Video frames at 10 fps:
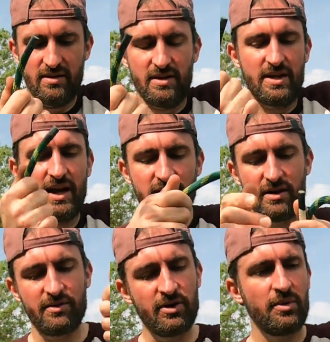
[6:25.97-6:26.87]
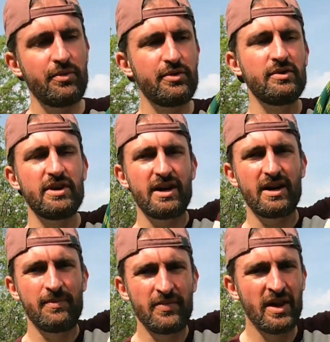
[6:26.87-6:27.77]
the end of your rope through
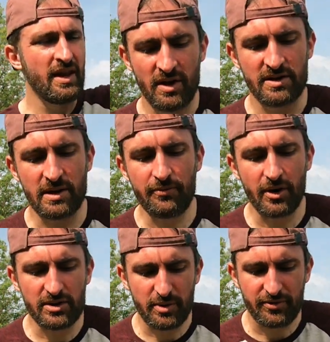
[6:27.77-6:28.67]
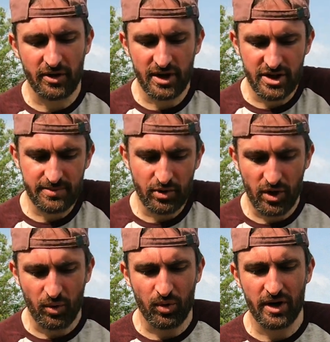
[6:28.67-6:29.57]
there. Some folks prefer to just
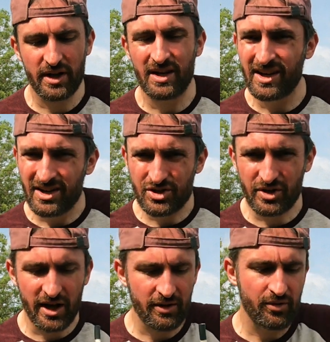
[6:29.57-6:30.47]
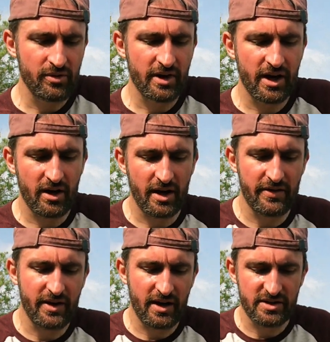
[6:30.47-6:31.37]
put one strand through there
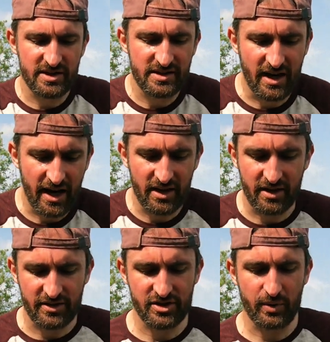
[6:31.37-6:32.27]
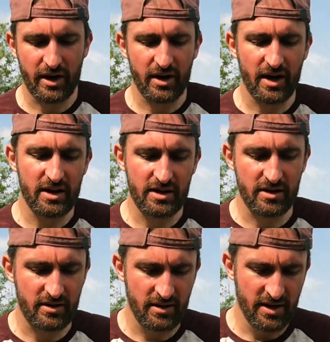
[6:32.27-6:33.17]
and then just tie a little square knot
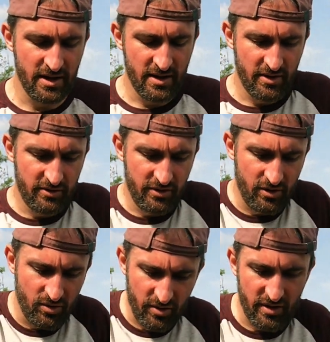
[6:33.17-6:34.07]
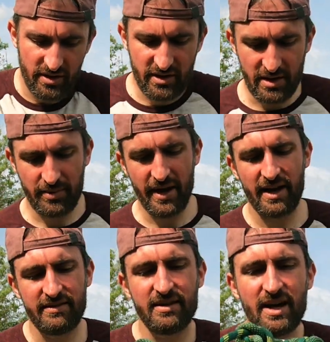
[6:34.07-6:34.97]
here to keep
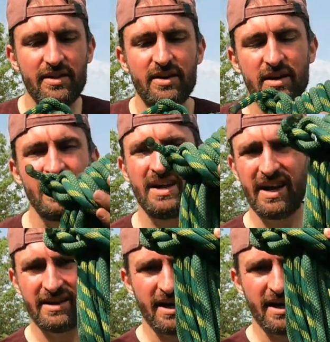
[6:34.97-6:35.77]
that together. And